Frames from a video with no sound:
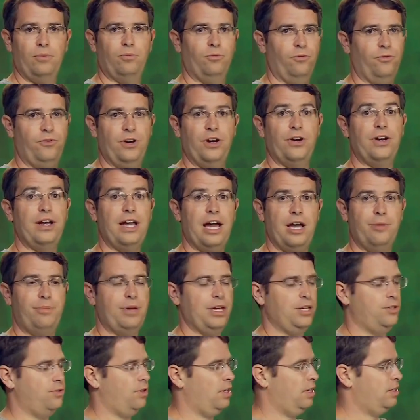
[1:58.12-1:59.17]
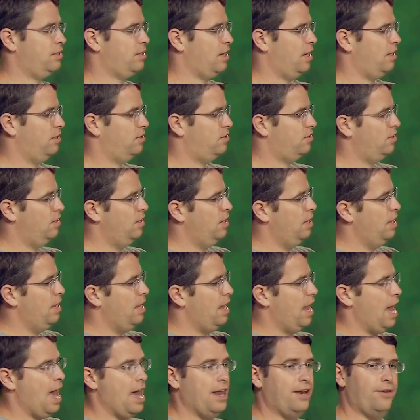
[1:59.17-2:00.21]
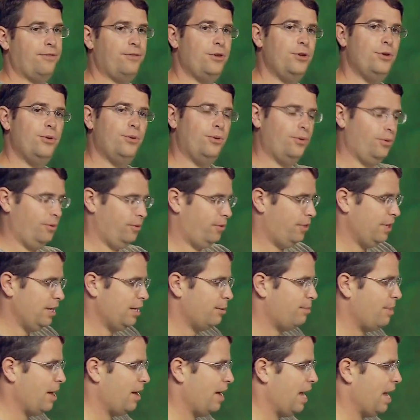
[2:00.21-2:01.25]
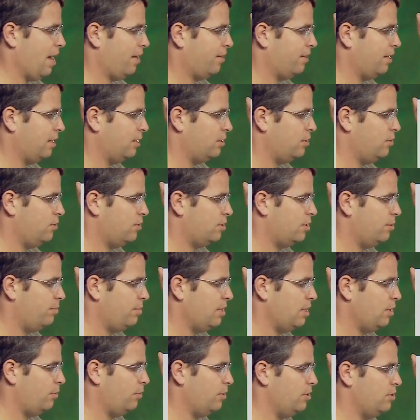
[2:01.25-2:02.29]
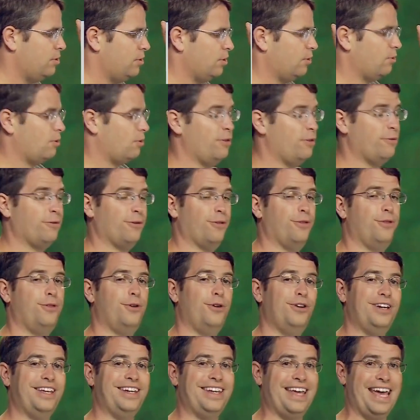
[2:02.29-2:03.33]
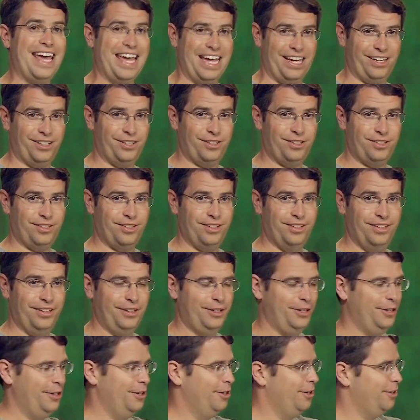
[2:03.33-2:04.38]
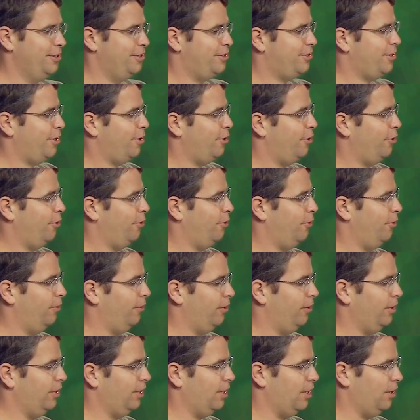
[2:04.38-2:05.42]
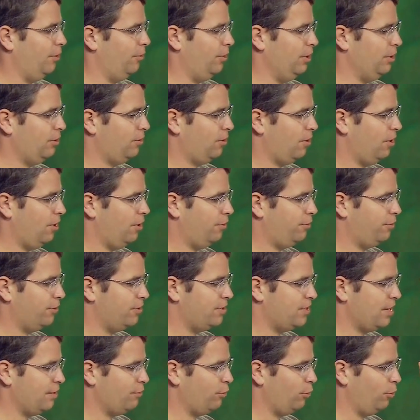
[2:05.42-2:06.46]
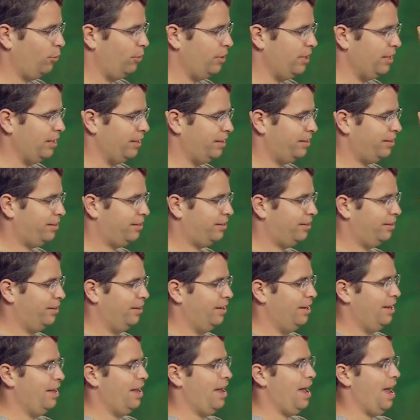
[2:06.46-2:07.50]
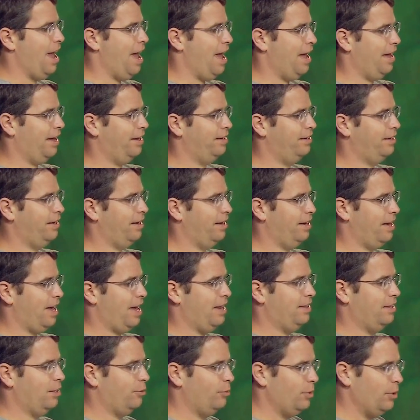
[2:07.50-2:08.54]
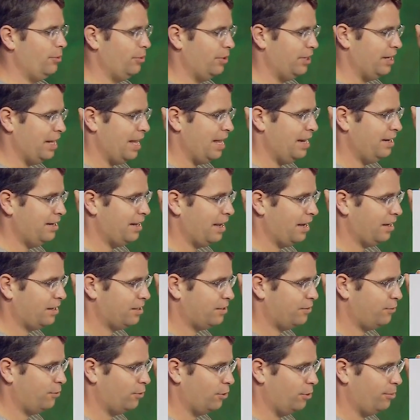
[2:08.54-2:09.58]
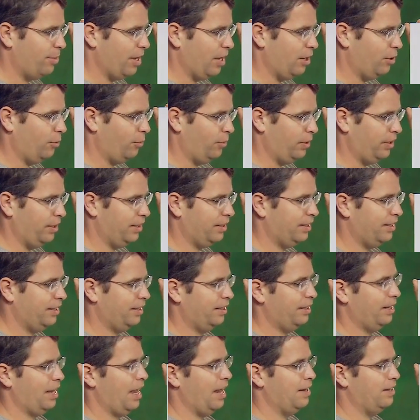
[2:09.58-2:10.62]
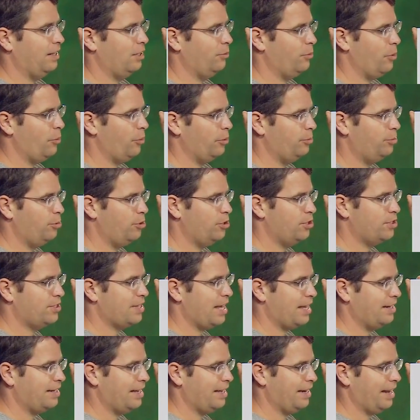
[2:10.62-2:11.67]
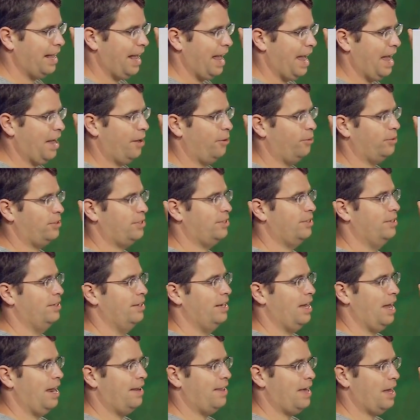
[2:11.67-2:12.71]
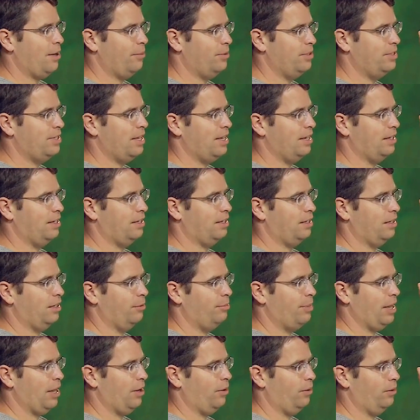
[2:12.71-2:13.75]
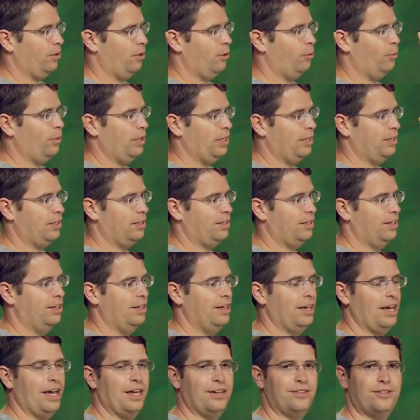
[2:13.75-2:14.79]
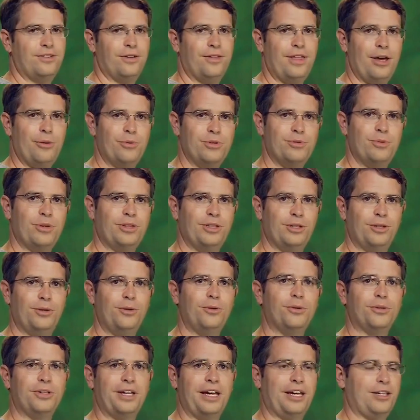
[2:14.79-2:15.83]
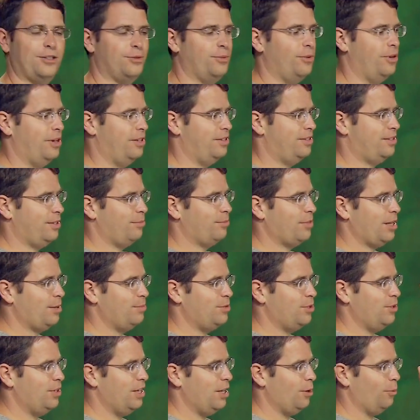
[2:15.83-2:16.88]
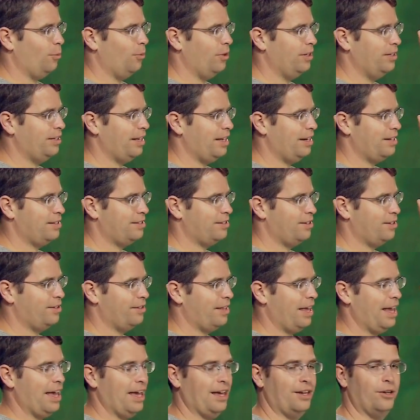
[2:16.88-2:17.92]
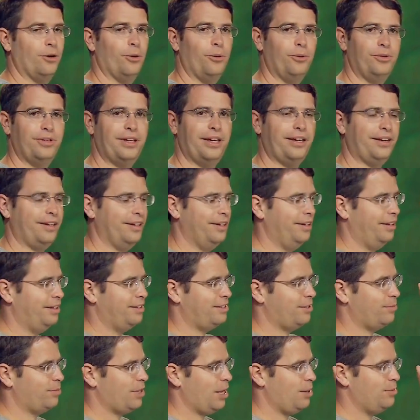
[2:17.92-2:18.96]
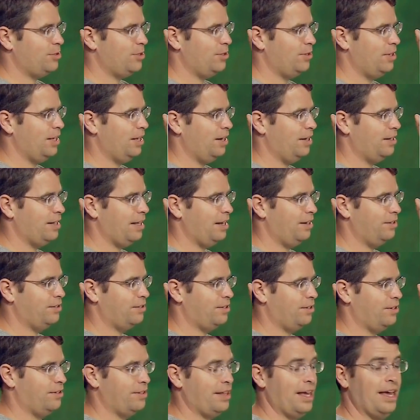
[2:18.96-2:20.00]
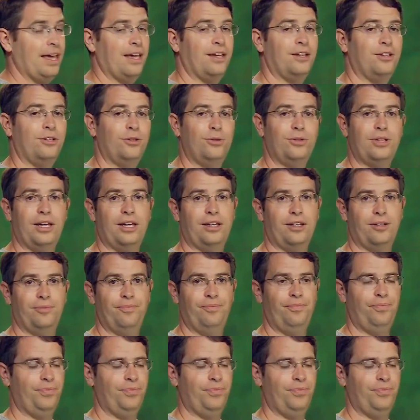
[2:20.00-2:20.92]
very high PageRank sites. And if you think about how things used to be, we used to for 30 days. So, we'd crawl for several weeks, and then we would index for about a week, and then we would push that data out, and that would take about a week. And so that was what the Google dance was. Sometimes you'd hit one data center that had old data, and sometimes you'd hit a data center that had new data.